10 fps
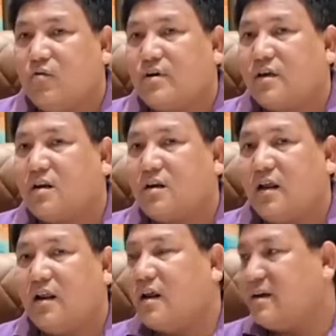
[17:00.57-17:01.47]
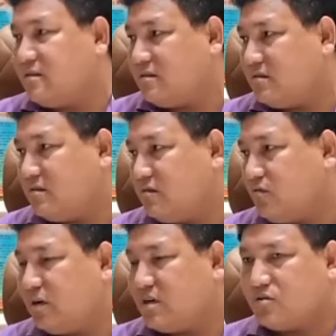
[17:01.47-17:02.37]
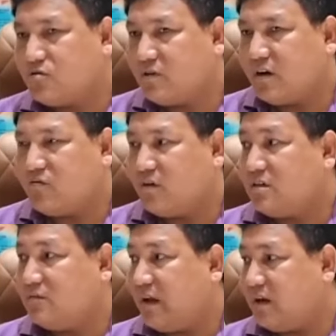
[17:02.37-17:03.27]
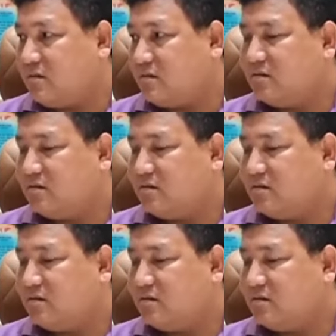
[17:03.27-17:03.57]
We can analyze what is good and what is bad.